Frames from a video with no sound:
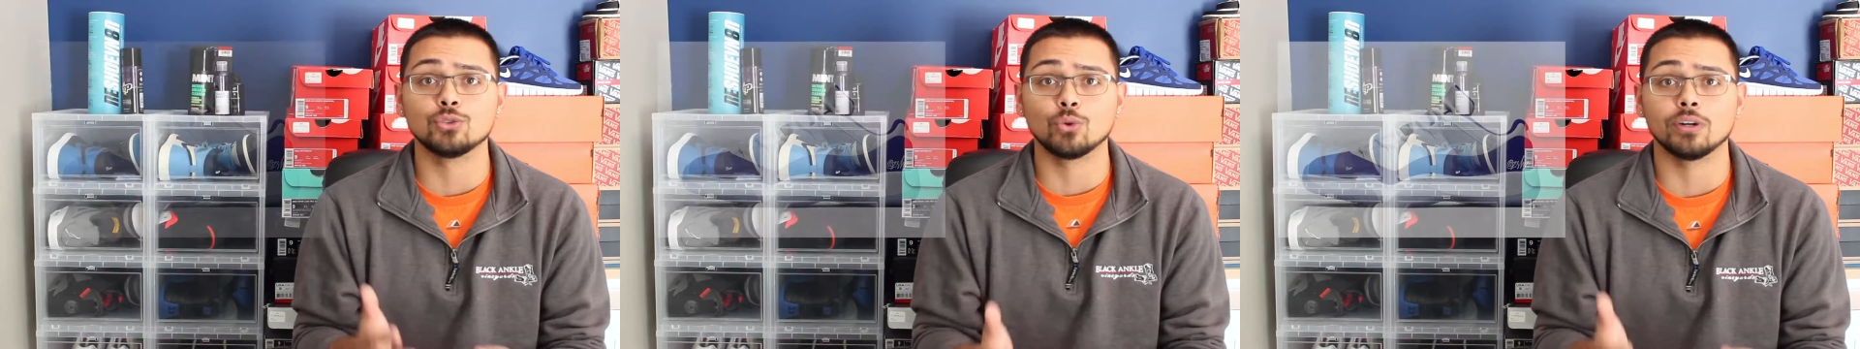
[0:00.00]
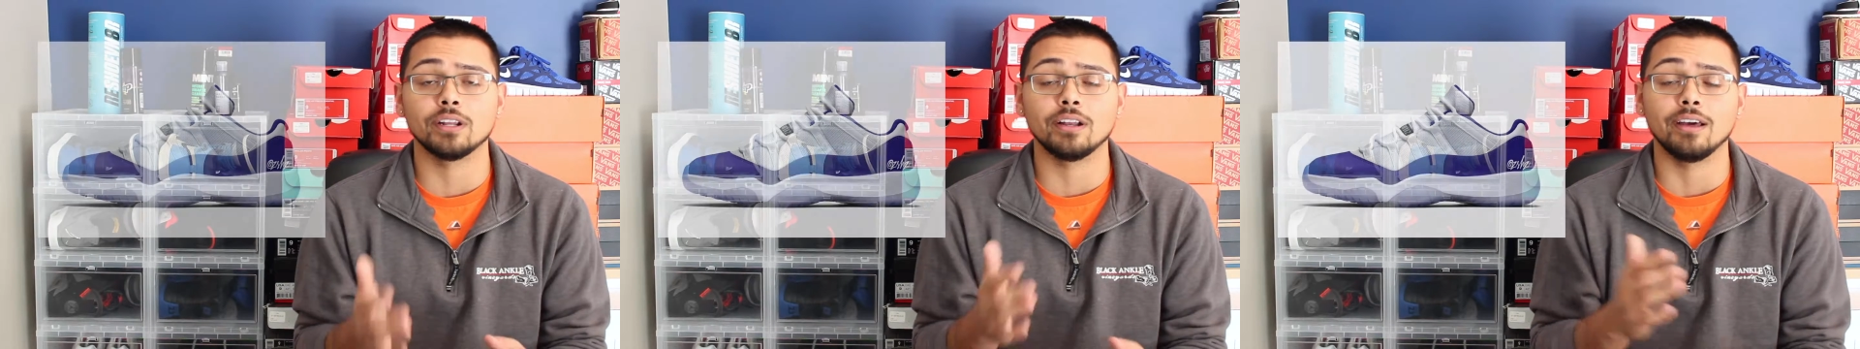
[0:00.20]

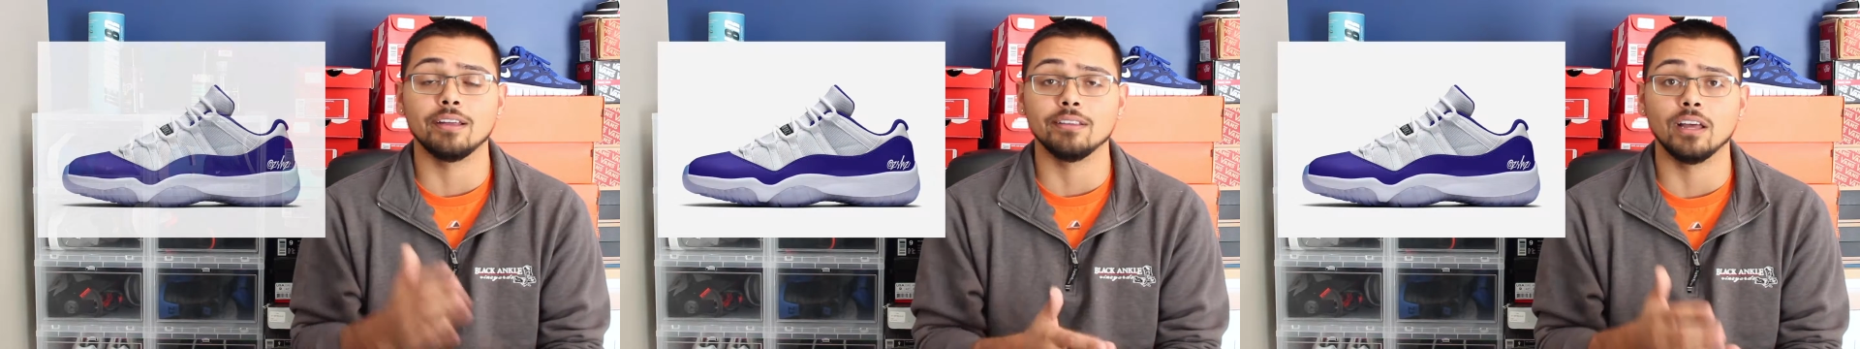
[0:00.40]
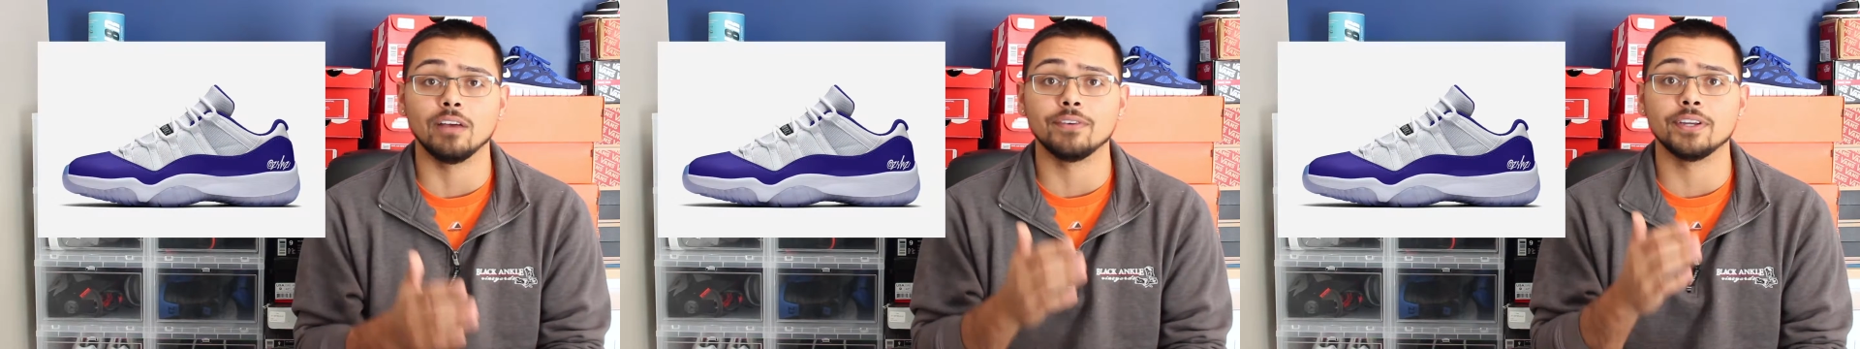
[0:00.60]
Jordan
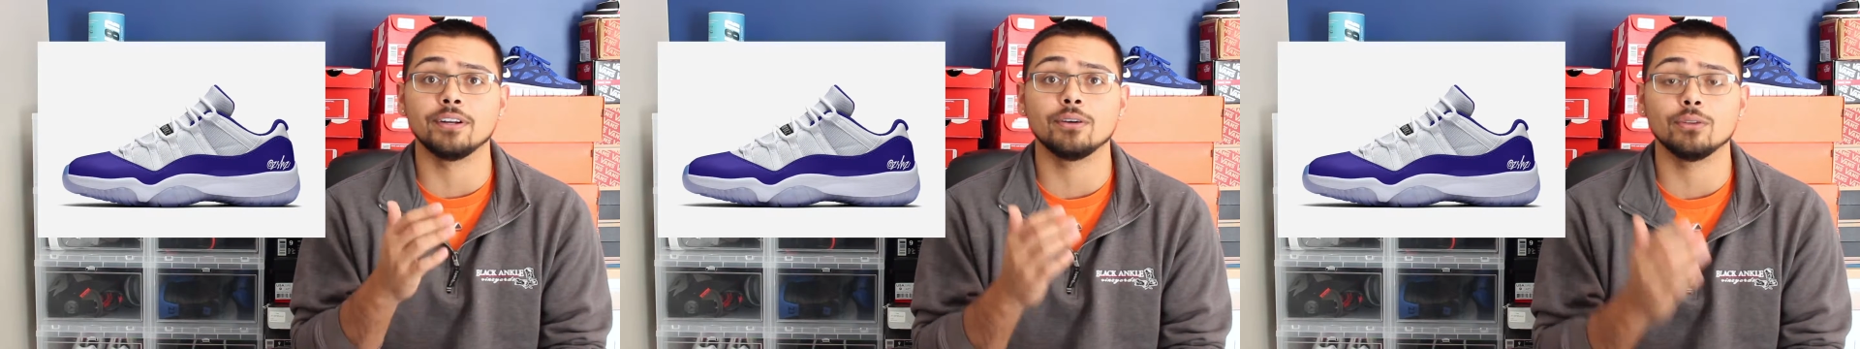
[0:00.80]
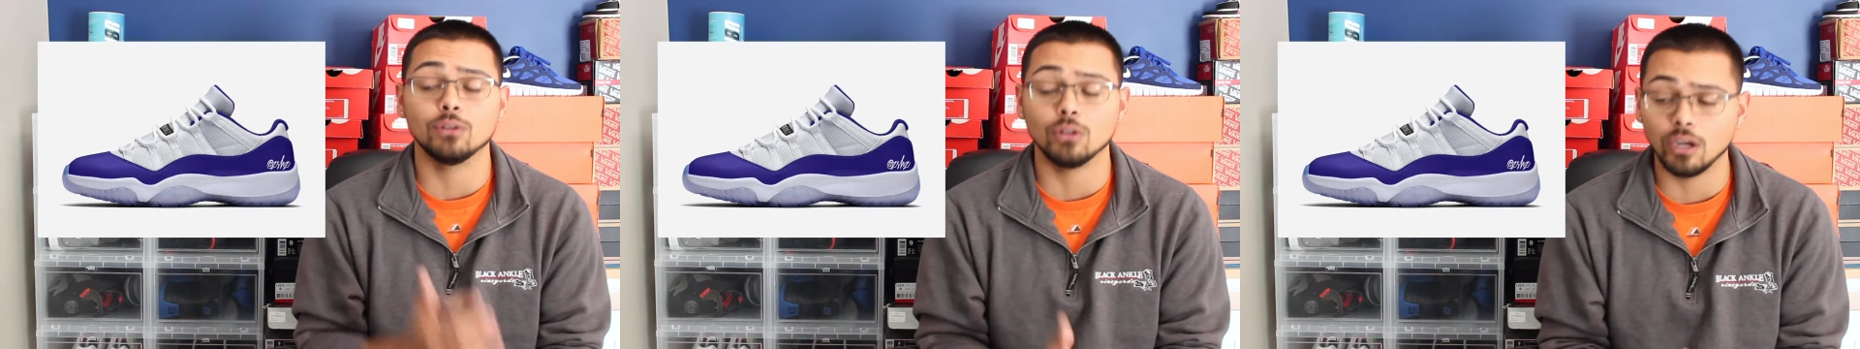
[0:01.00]
11
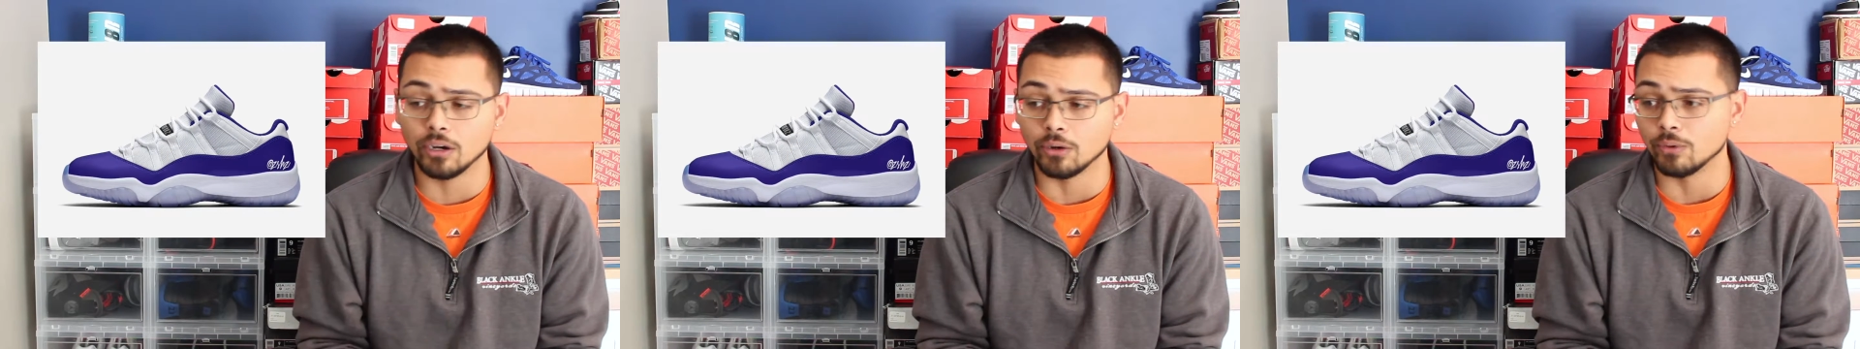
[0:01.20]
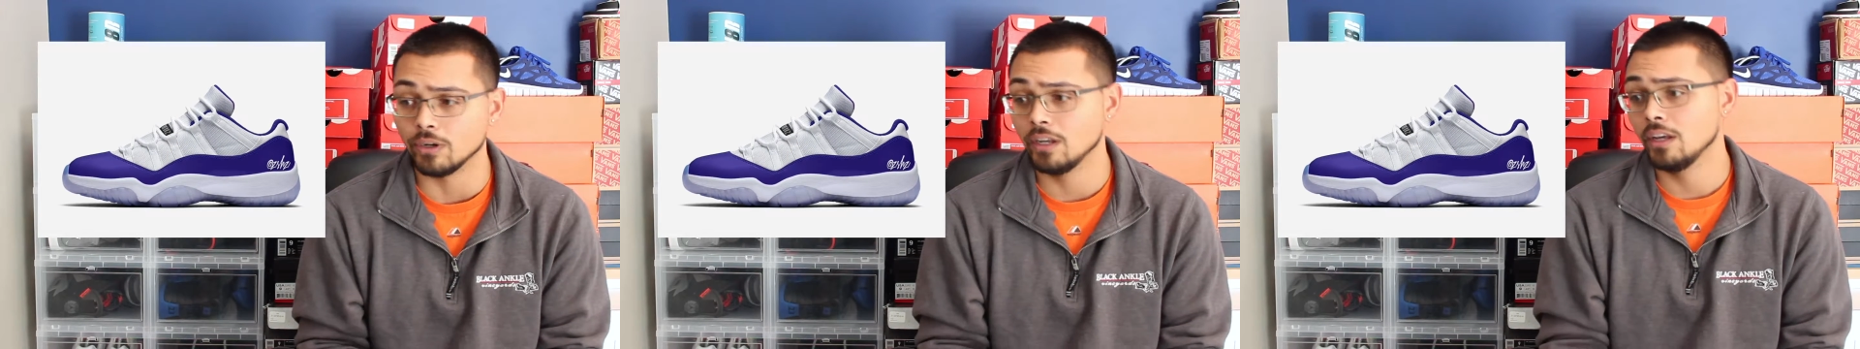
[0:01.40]
Low.